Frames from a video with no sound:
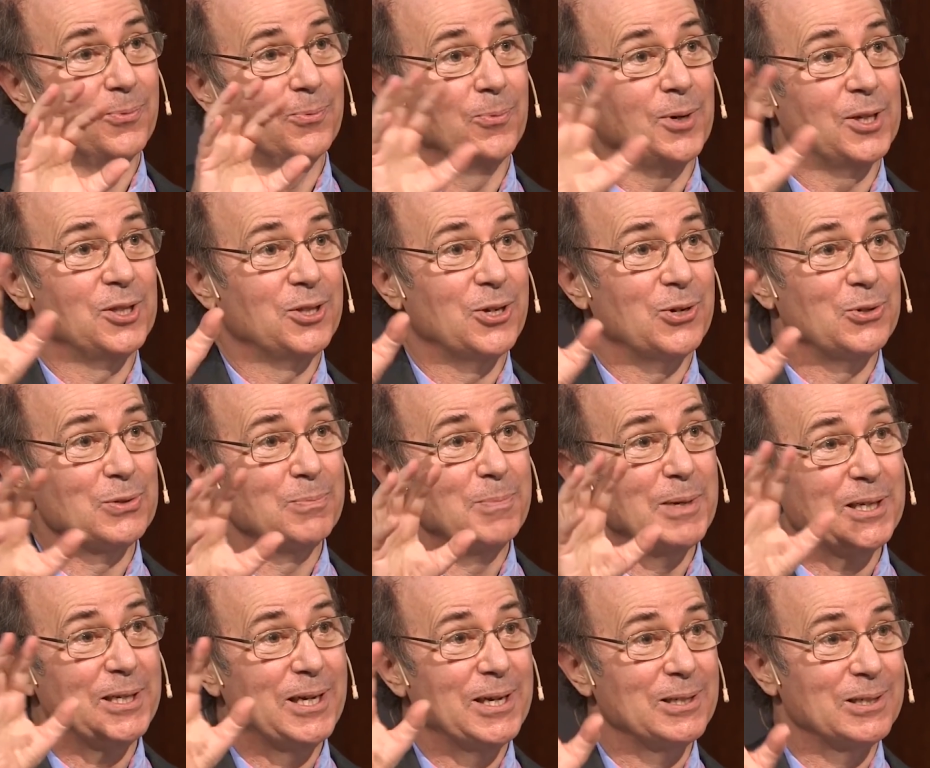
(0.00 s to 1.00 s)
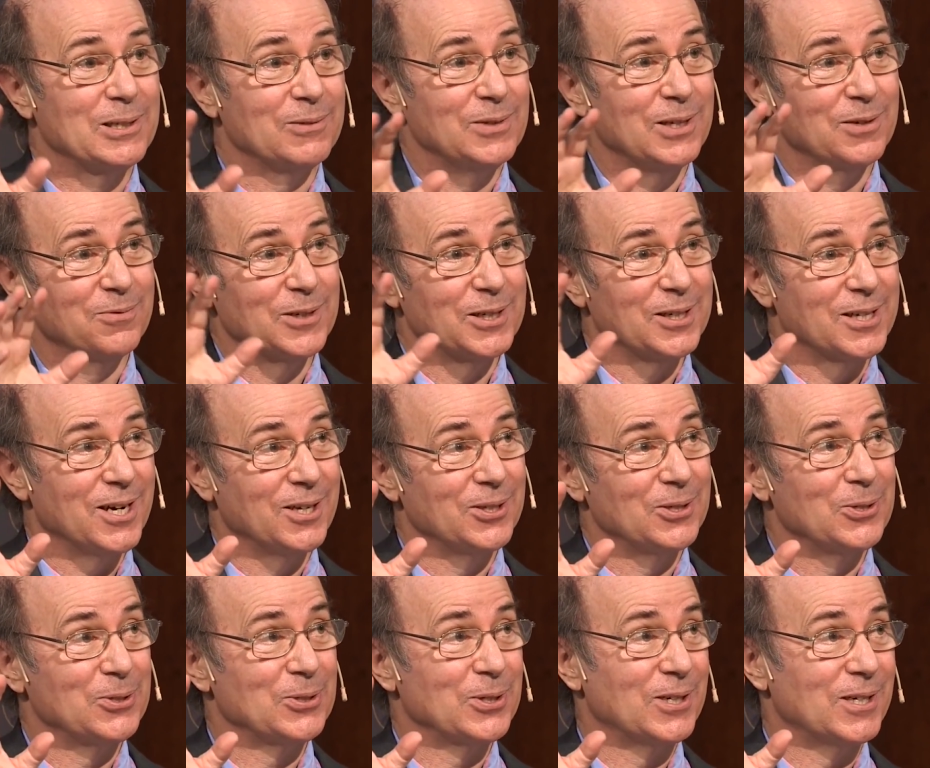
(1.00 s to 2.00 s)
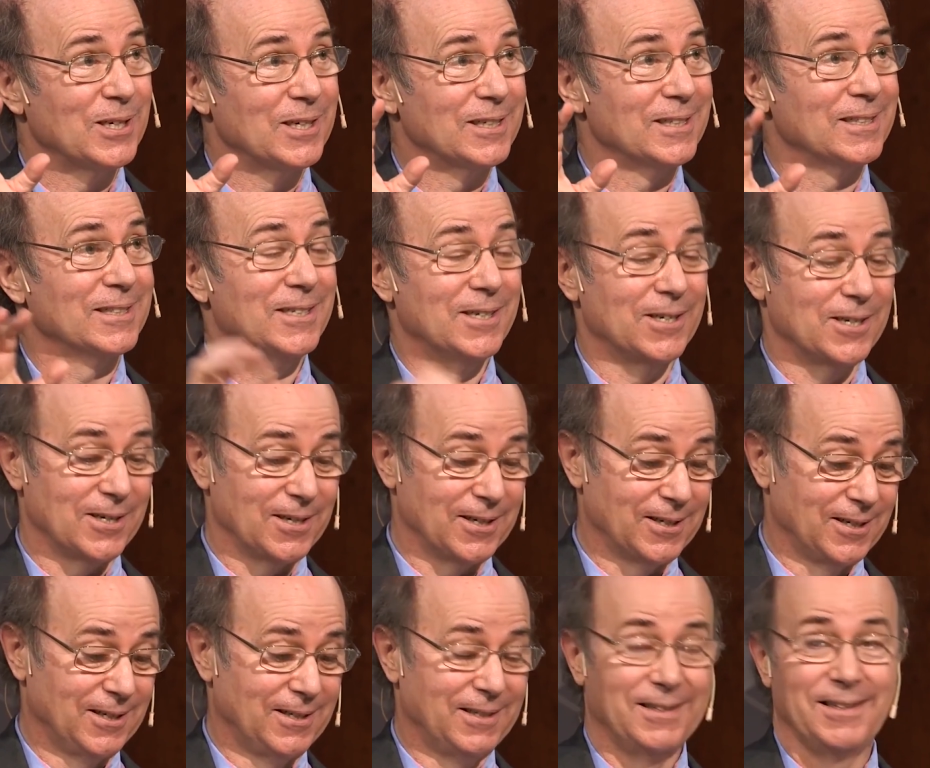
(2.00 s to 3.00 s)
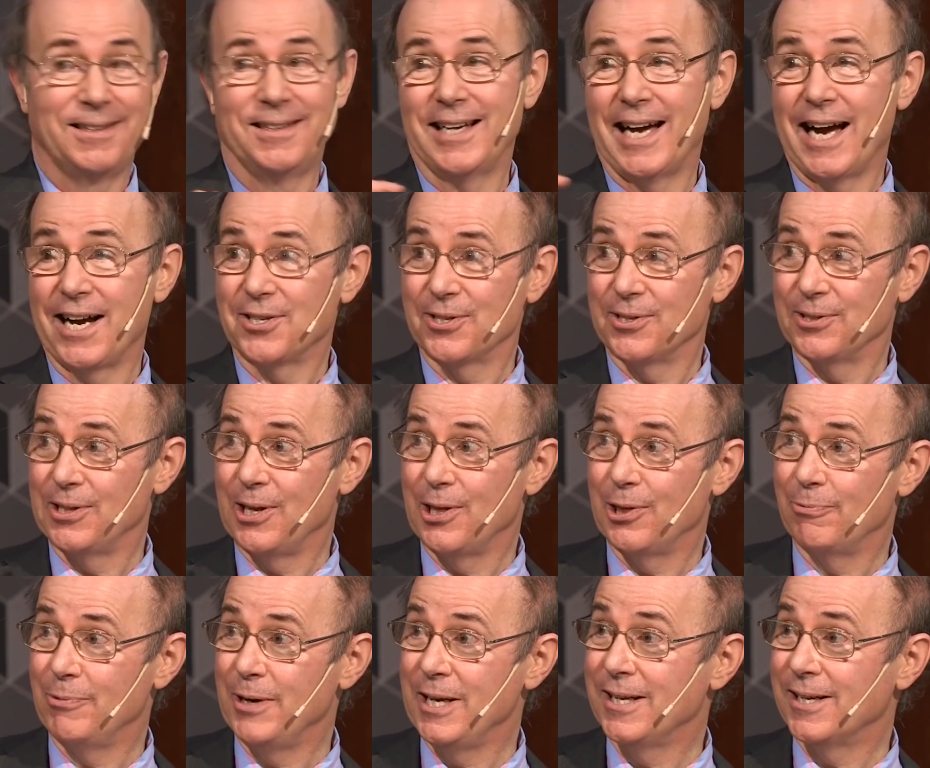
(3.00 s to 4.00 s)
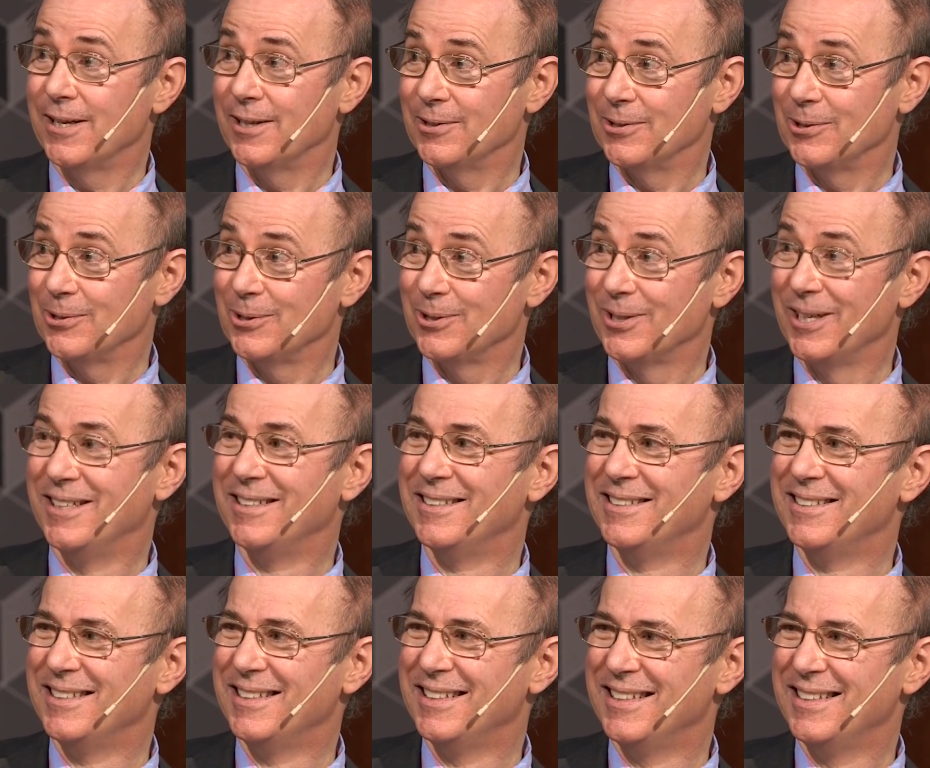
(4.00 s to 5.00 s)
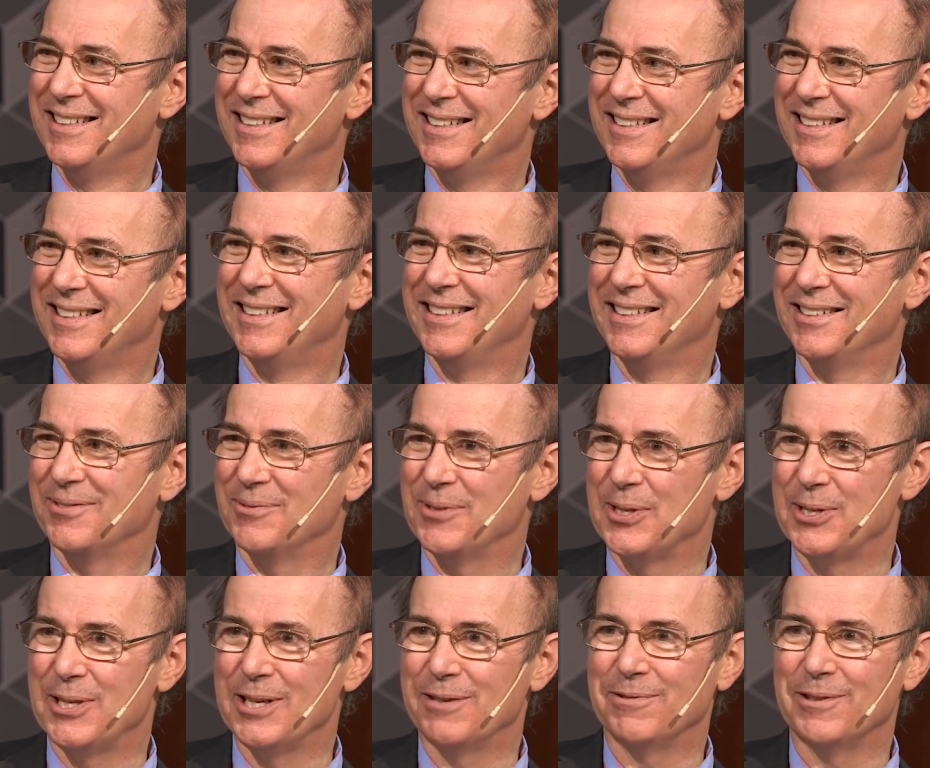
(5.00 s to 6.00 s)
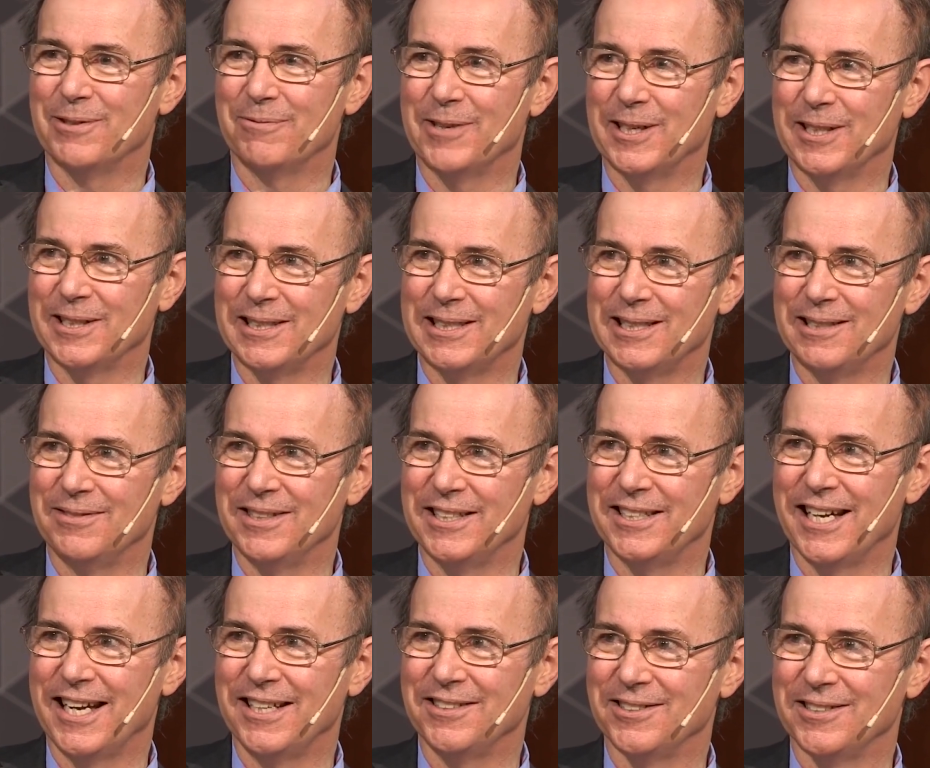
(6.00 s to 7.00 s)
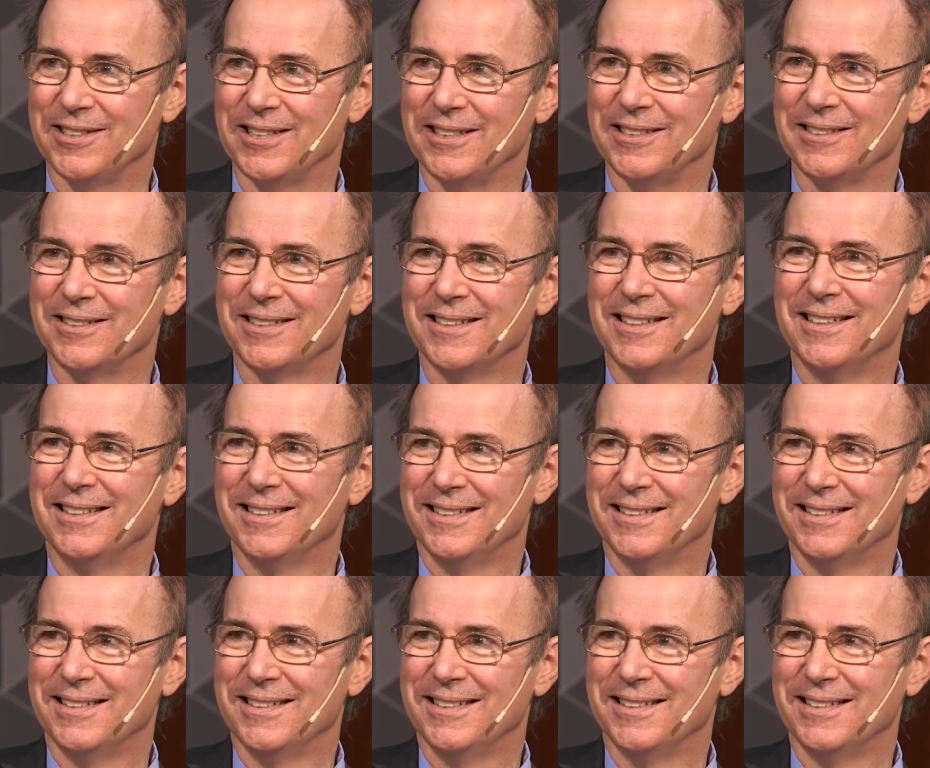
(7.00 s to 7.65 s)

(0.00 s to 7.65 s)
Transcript: what those millions of different colors are actually 3 colors with different relative intensities.